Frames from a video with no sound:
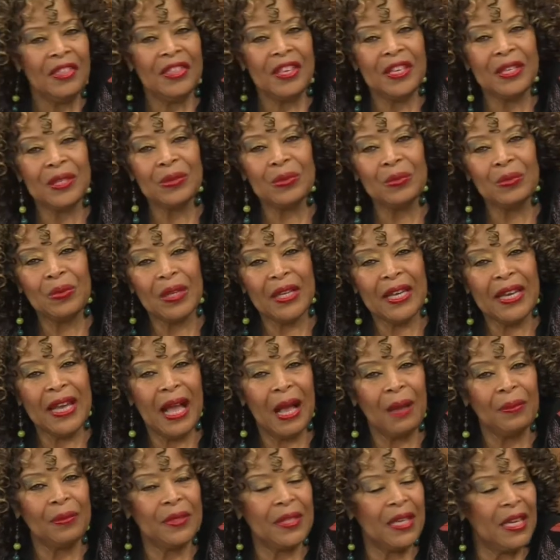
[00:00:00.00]
This really
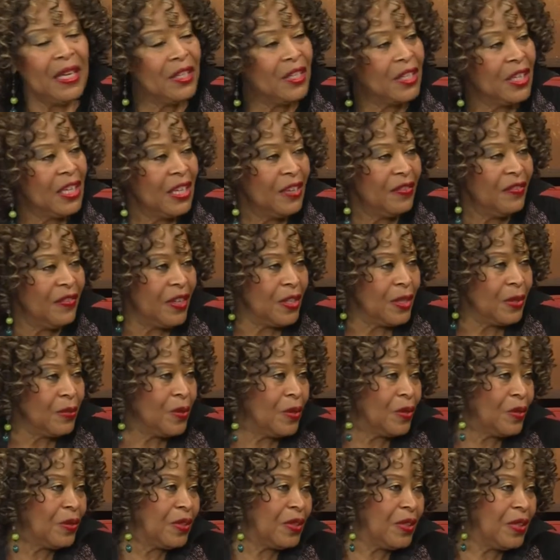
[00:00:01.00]
helps each
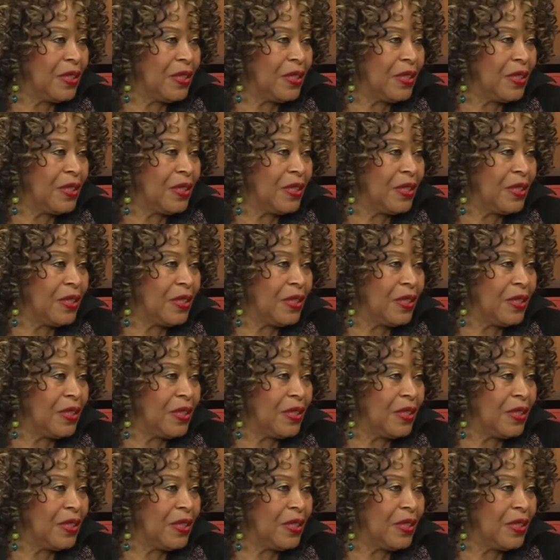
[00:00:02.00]
individual